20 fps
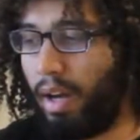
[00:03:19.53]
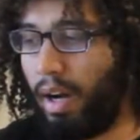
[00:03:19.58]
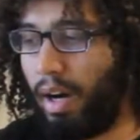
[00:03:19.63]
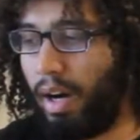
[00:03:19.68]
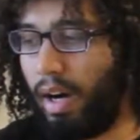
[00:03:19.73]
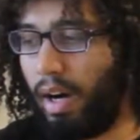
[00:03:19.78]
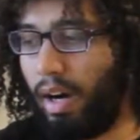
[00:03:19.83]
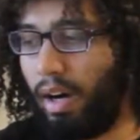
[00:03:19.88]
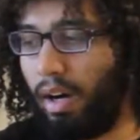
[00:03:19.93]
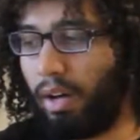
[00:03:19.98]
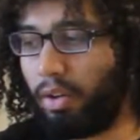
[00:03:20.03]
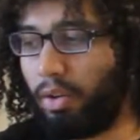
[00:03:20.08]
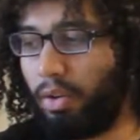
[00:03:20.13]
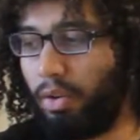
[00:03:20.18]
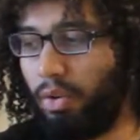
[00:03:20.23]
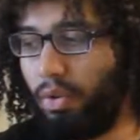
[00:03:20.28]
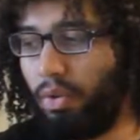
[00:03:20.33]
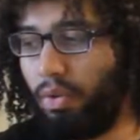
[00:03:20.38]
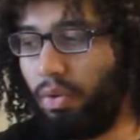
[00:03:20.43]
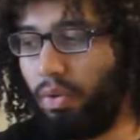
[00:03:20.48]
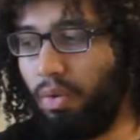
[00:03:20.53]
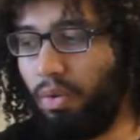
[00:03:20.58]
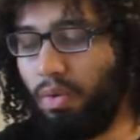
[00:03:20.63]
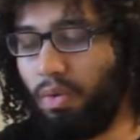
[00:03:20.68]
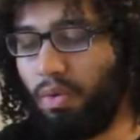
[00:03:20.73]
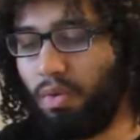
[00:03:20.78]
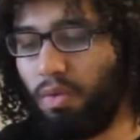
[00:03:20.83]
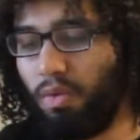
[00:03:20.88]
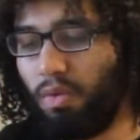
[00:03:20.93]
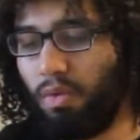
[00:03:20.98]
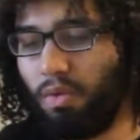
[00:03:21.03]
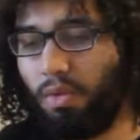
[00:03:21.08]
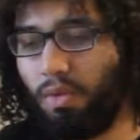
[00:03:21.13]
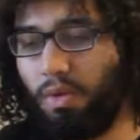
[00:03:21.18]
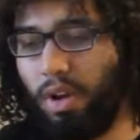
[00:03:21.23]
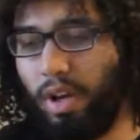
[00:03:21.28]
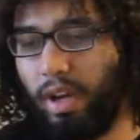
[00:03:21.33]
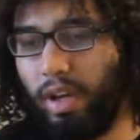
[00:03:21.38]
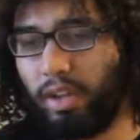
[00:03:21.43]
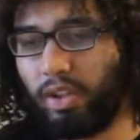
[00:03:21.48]
who
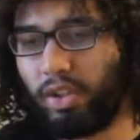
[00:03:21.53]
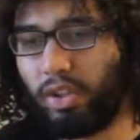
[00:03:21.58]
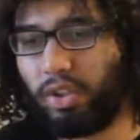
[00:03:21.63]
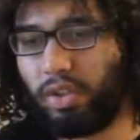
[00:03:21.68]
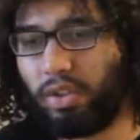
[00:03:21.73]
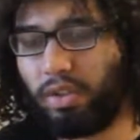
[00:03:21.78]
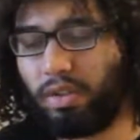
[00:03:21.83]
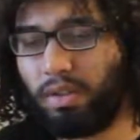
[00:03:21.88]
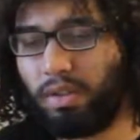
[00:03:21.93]
is